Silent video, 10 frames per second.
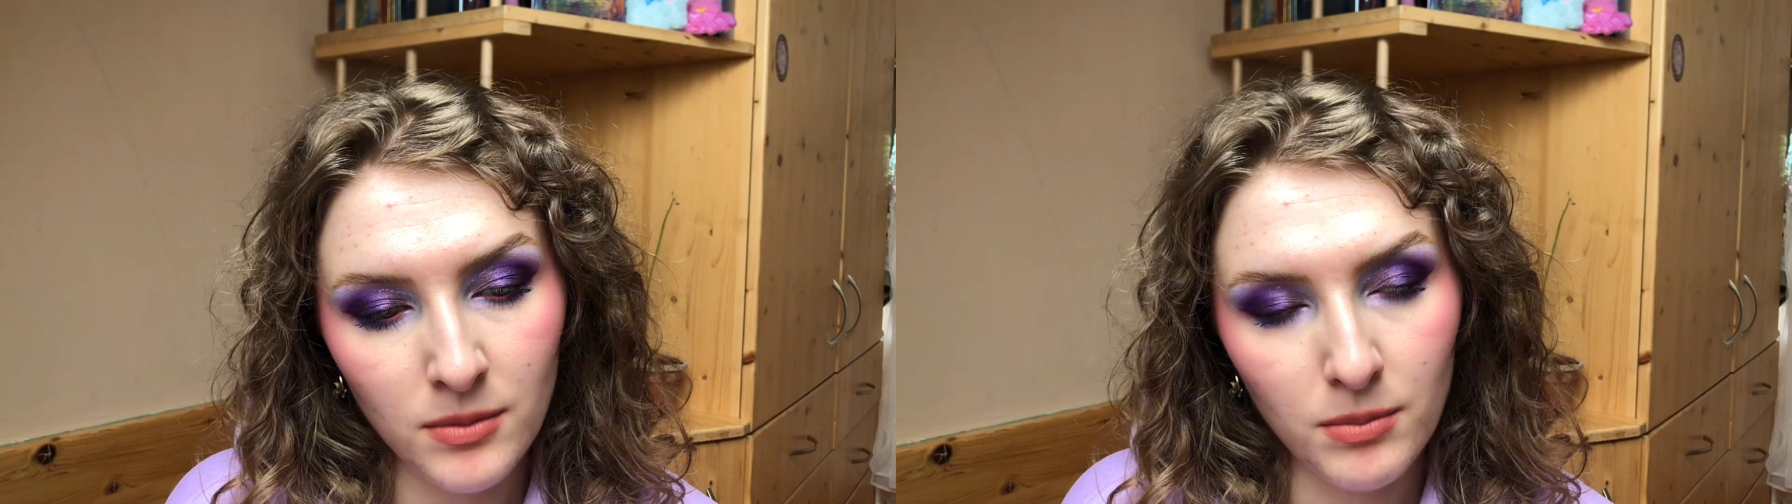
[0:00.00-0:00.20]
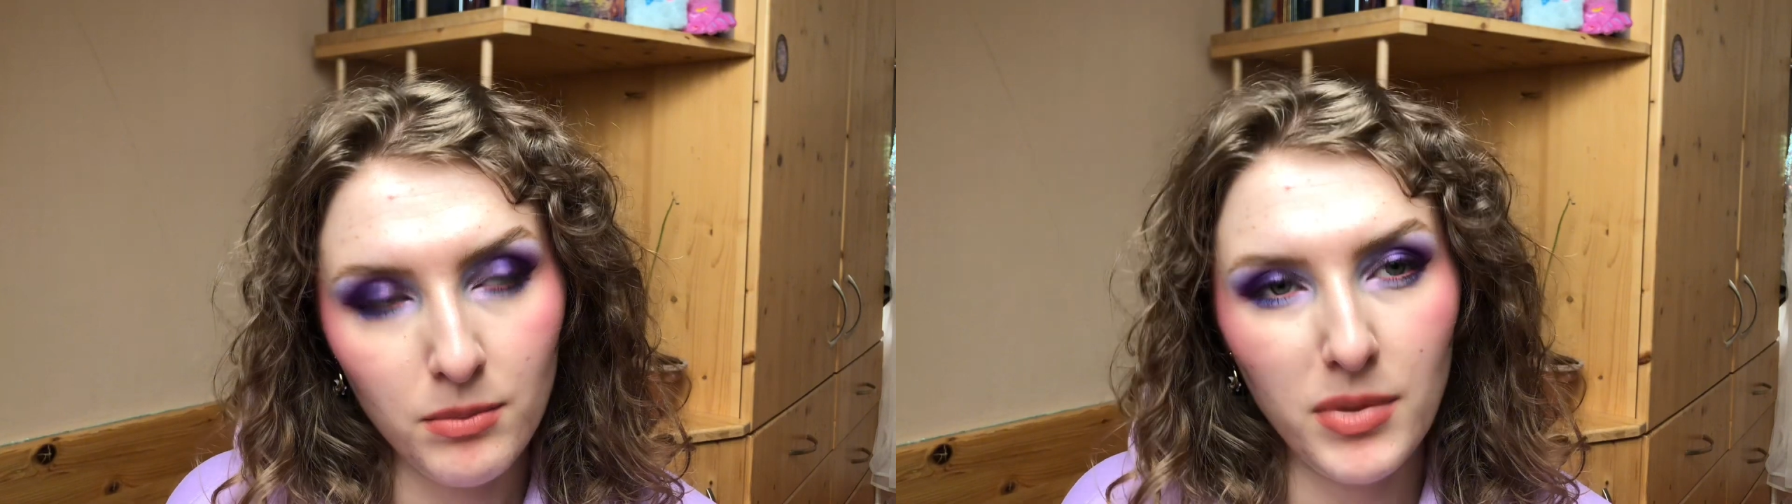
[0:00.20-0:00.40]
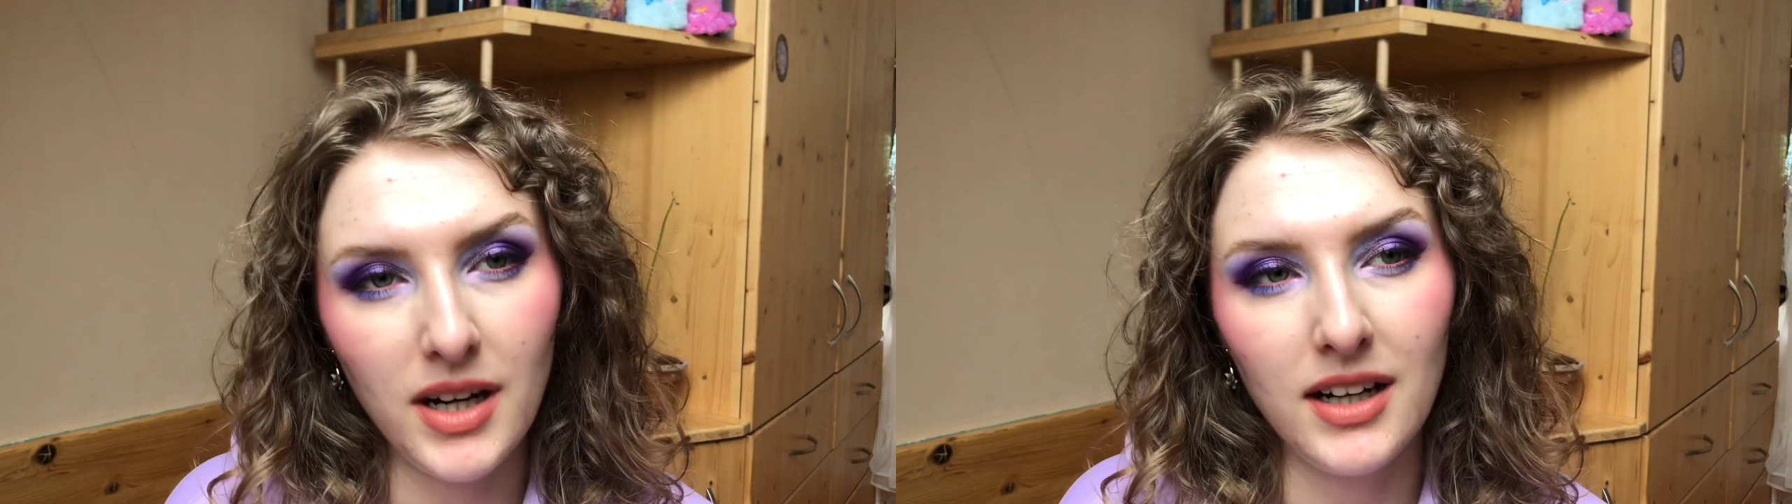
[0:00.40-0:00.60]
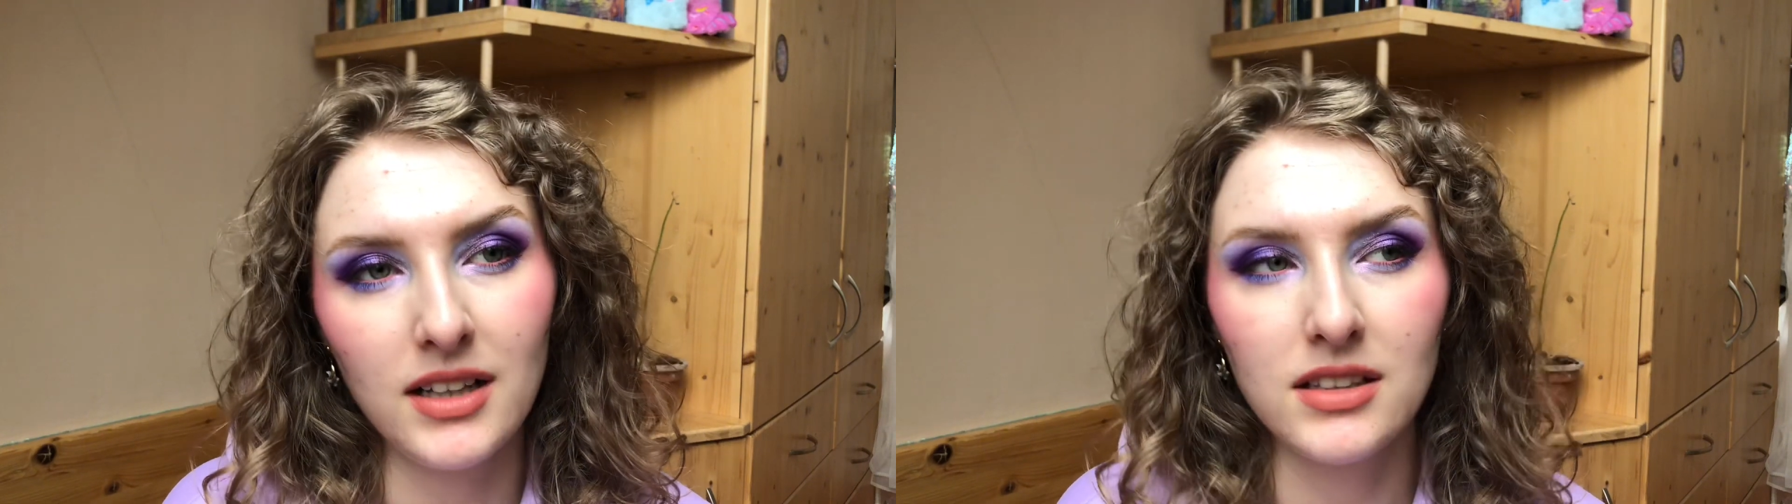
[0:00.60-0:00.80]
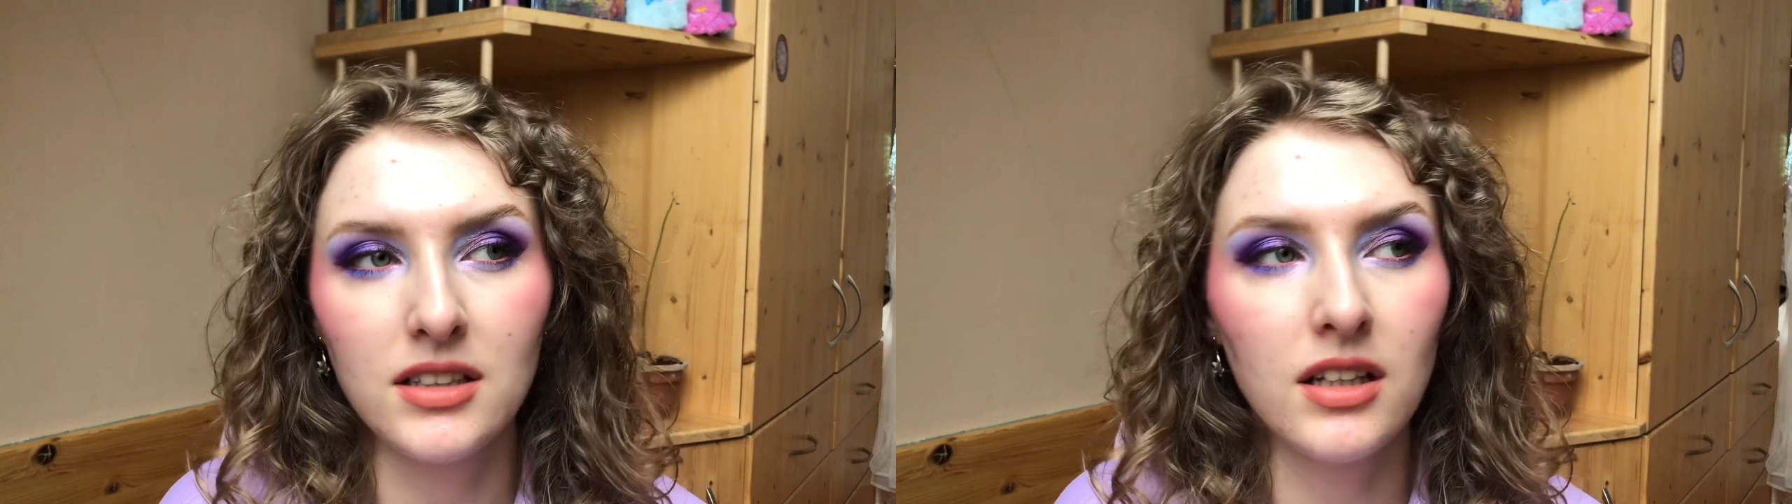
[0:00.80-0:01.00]

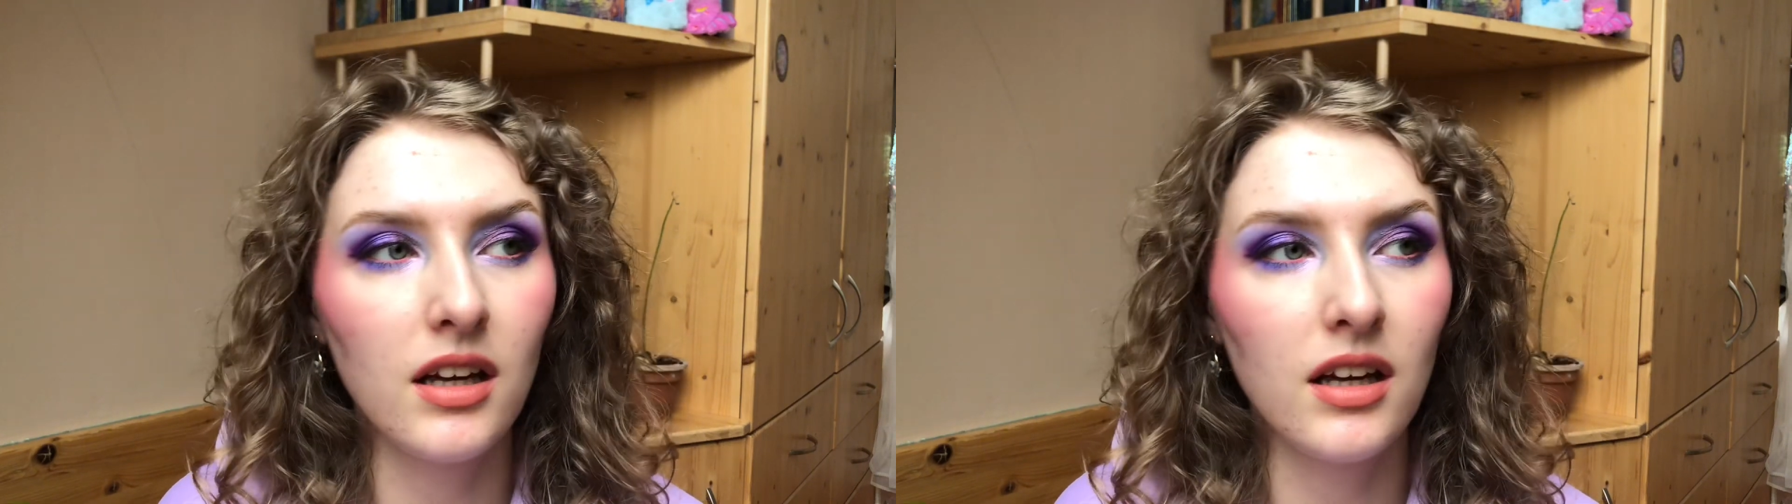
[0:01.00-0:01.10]
but